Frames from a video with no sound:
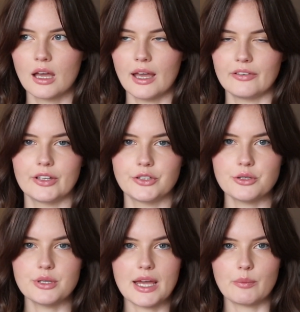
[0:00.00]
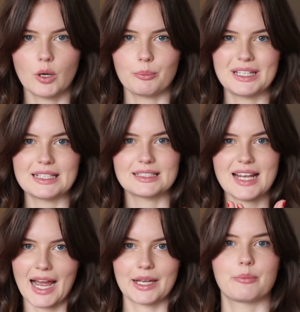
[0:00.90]
If you do knit one, please
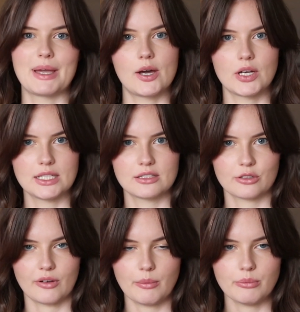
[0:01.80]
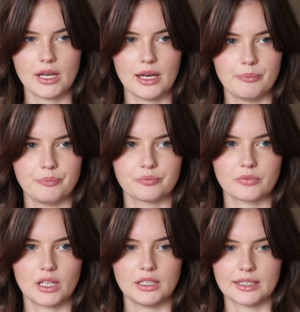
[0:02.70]
tag me on Instagram,
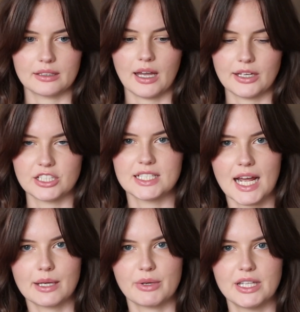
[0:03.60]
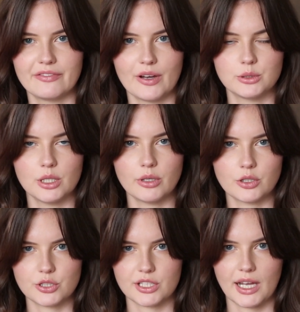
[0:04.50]
like actually tag me in the photo,
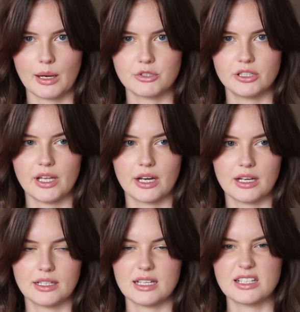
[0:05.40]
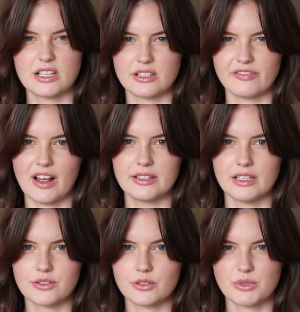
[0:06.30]
not just the caption, then it's easier to find.
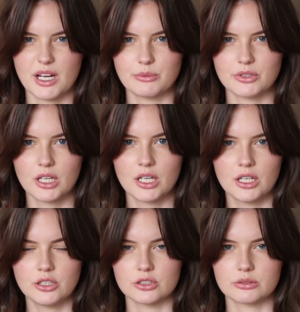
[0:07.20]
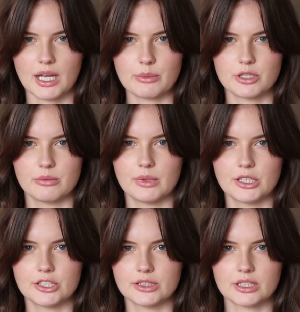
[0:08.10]
Then sometimes just caption
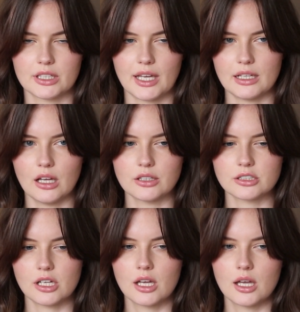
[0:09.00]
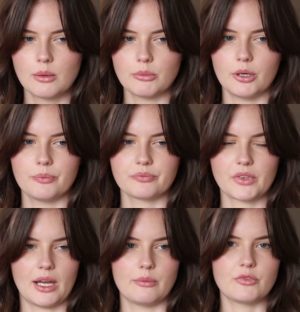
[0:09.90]
mentions can get lost, but
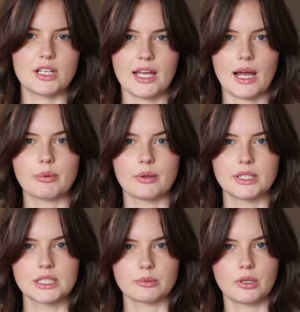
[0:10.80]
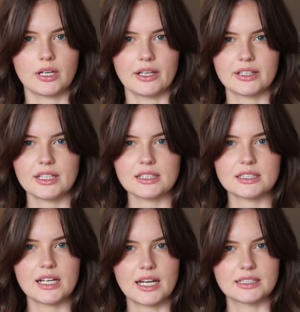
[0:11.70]
yeah, I'm really happy with this one. I think it's
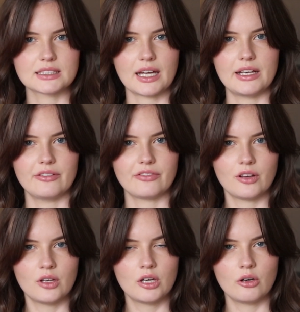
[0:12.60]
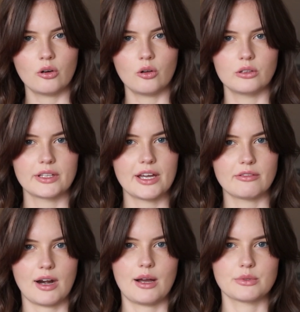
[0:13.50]
a nice kind of all year
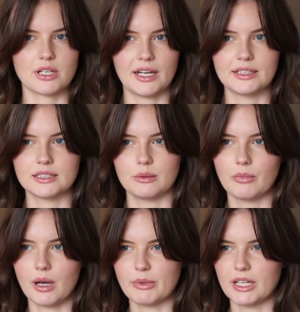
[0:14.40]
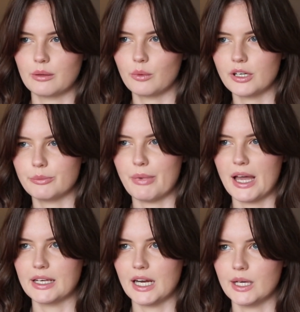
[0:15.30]
round item. I mean, we're in
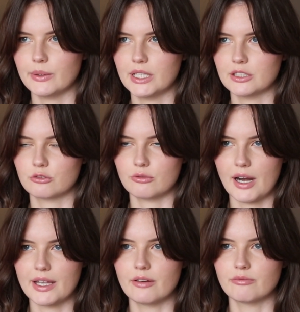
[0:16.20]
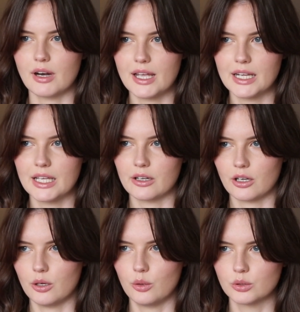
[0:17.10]
May now and it's grey and rainy and
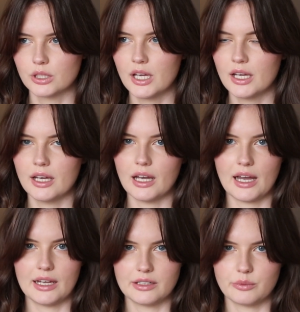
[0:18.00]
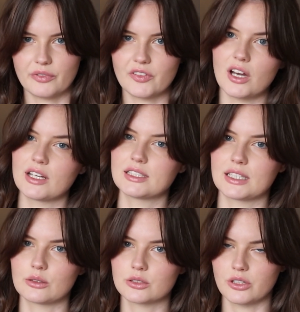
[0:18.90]
cold and we've not had a
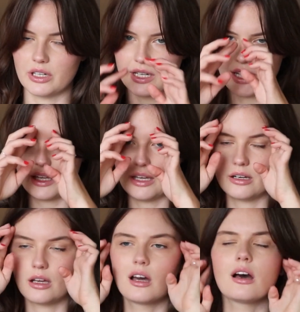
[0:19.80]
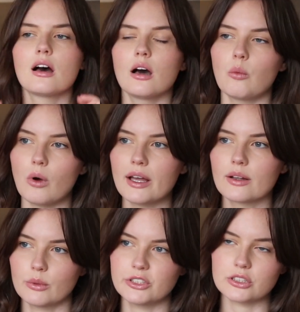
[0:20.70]
single sunny day in a
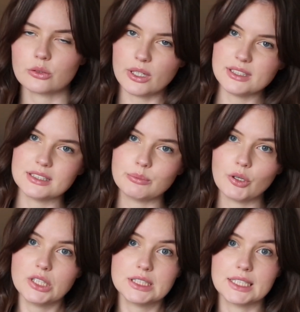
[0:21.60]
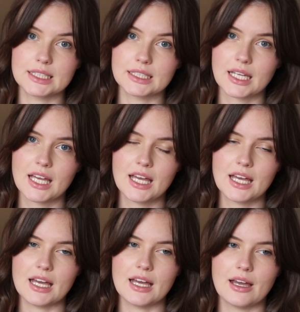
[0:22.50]
while, which is quite disappointing,
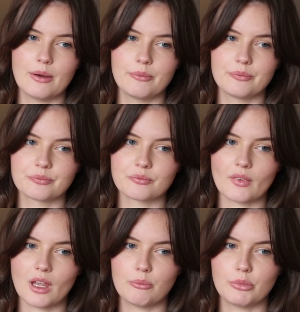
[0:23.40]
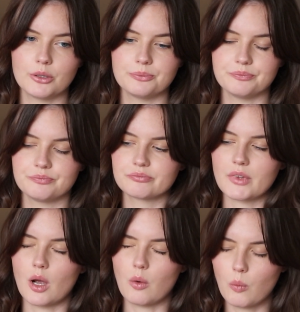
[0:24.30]
but
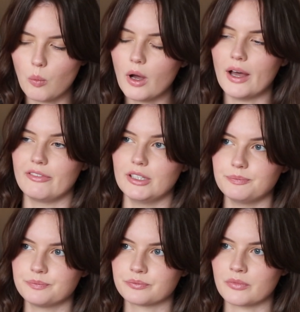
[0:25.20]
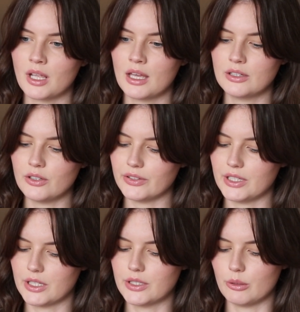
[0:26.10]
whatever, nothing
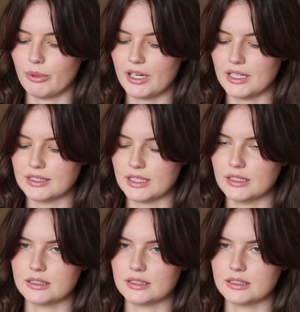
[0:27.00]
you can do about it, is there?